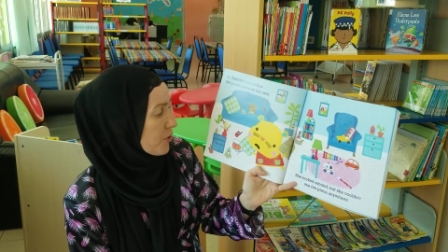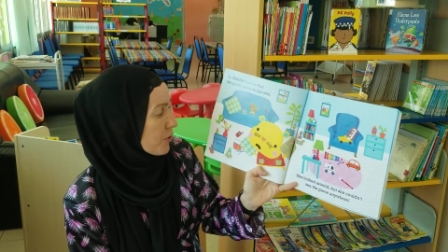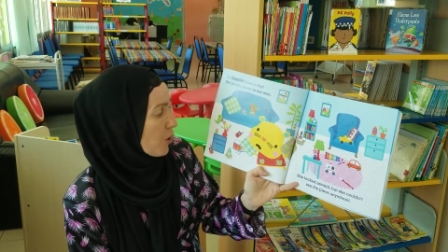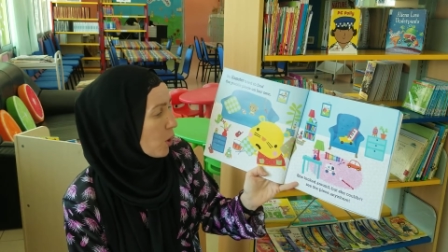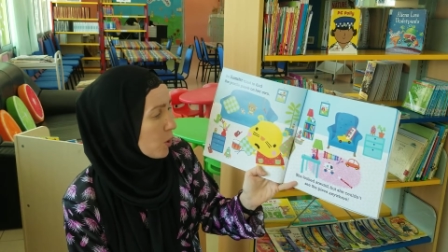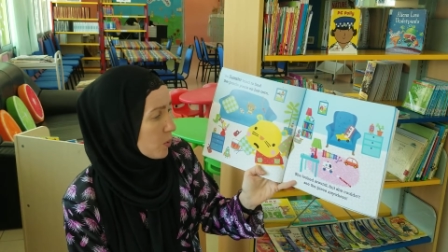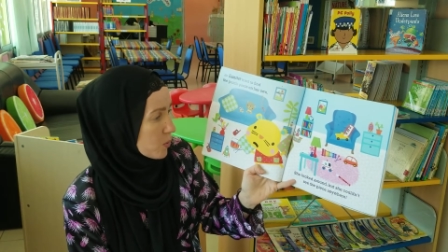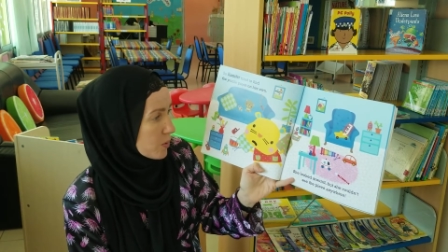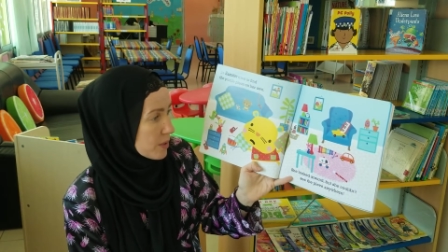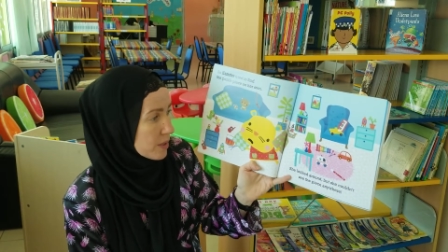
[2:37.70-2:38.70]
her own.
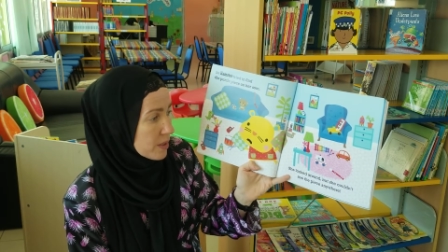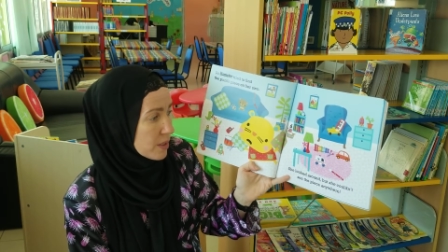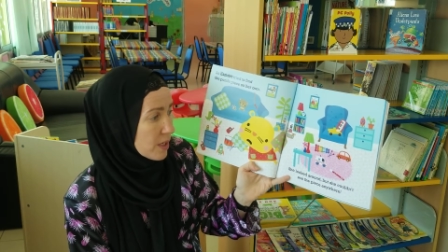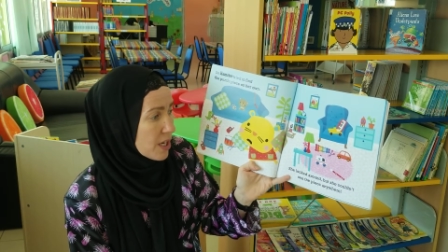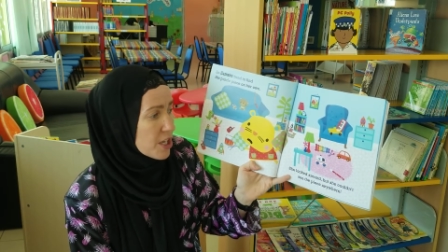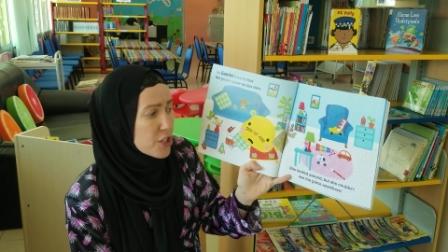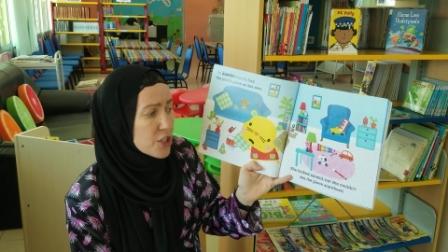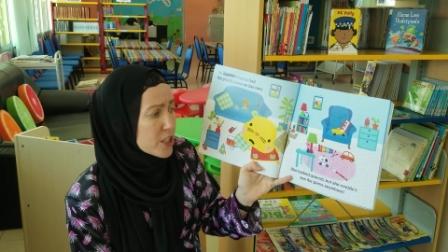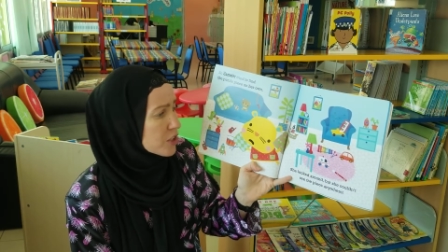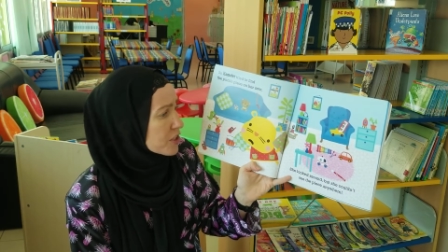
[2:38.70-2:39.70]

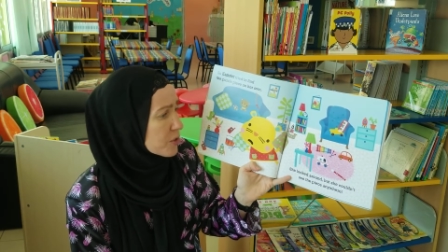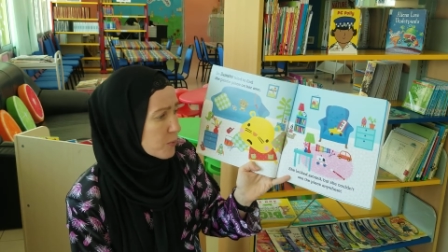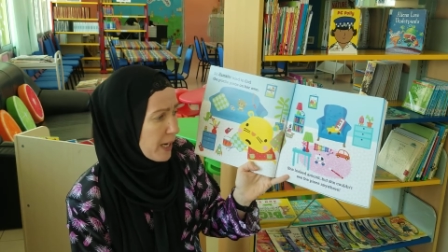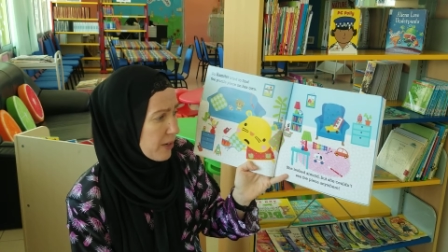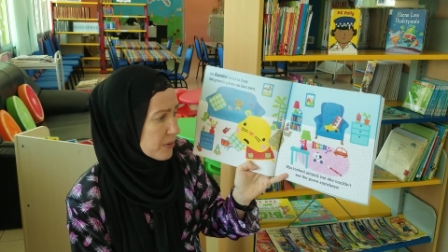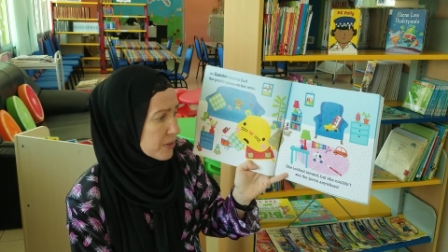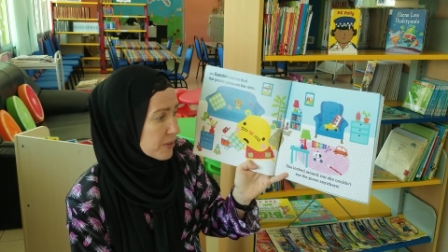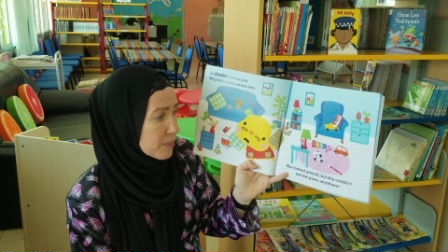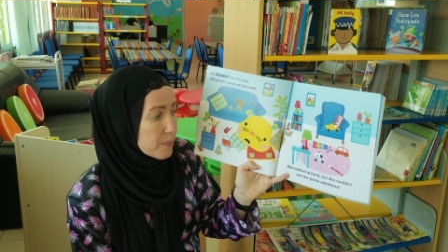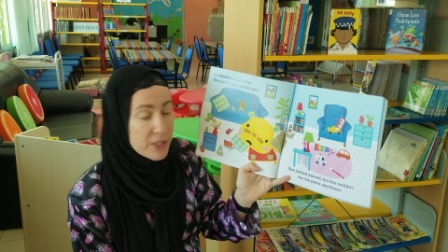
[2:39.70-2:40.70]
She looked around,
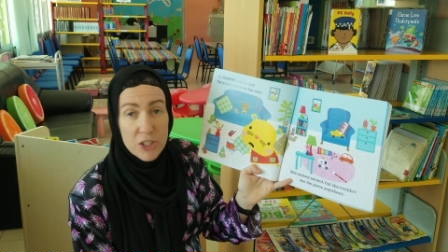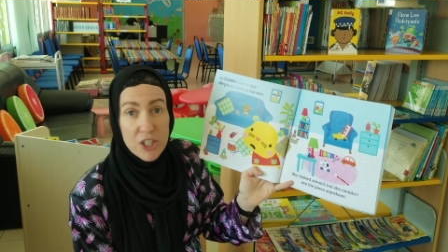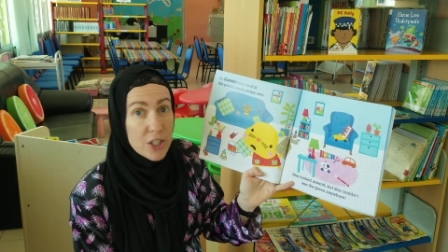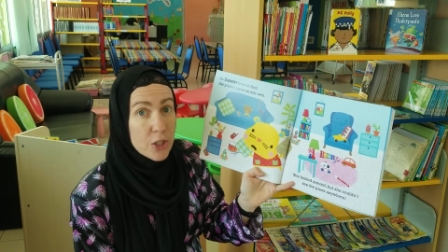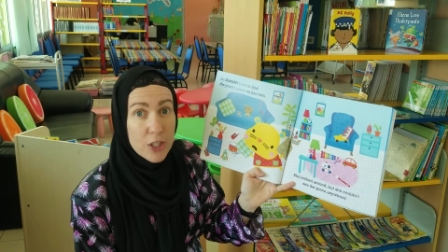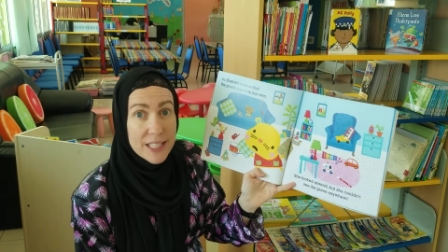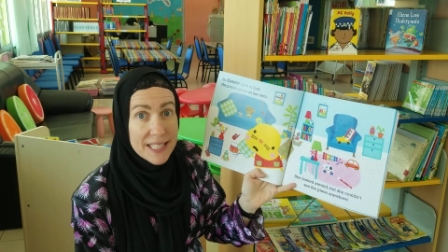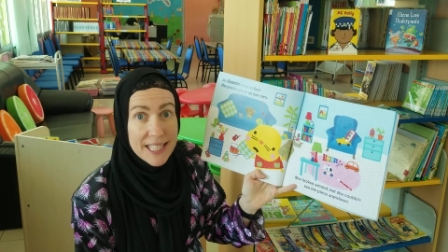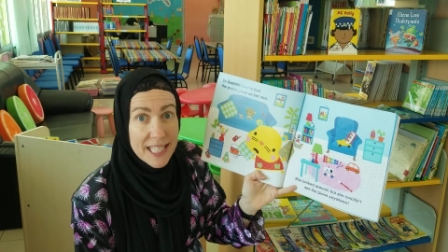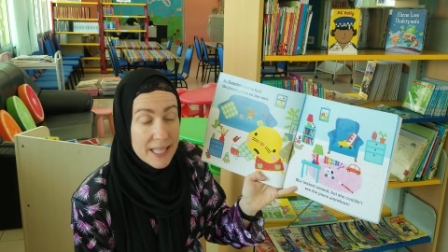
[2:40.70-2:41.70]
but she
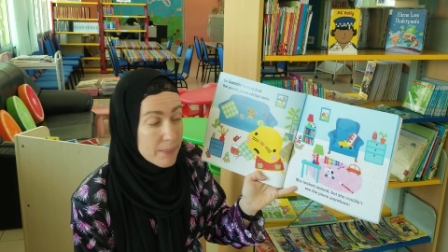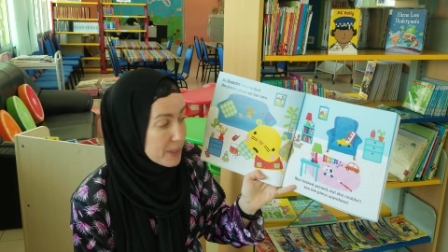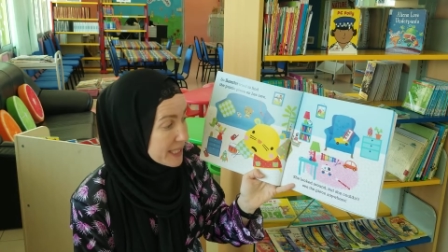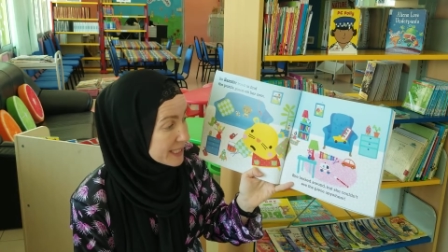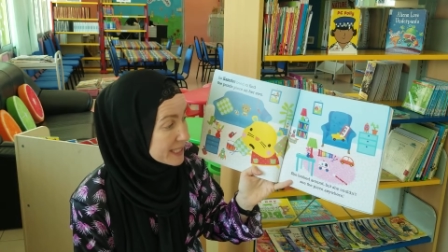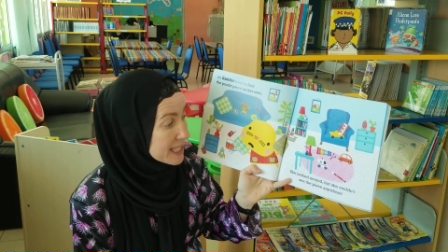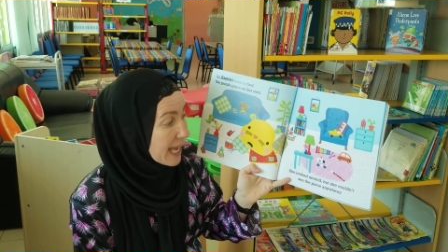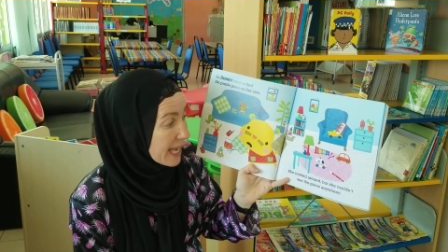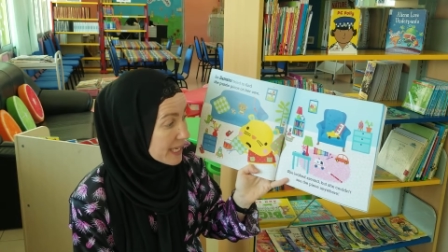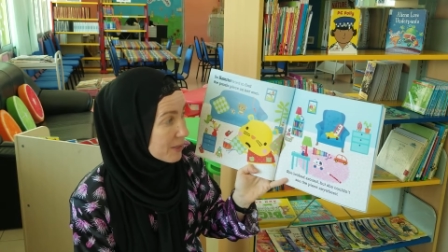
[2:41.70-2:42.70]
couldn't see the piece
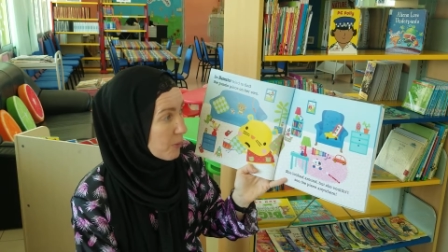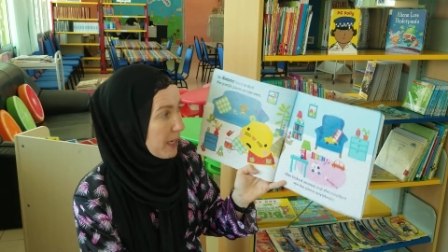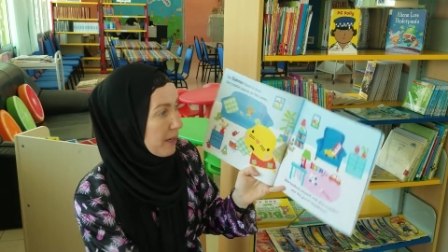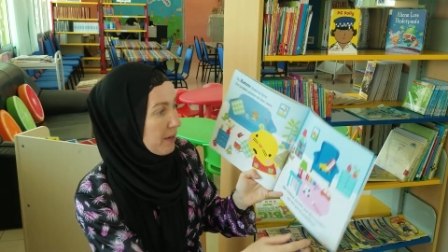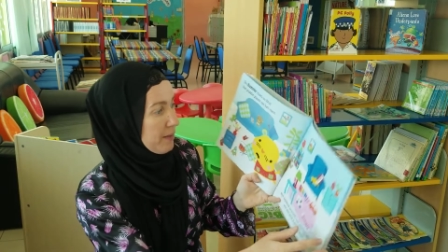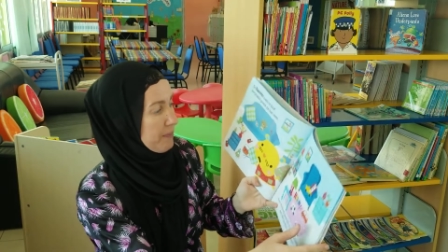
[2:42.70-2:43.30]
anywhere.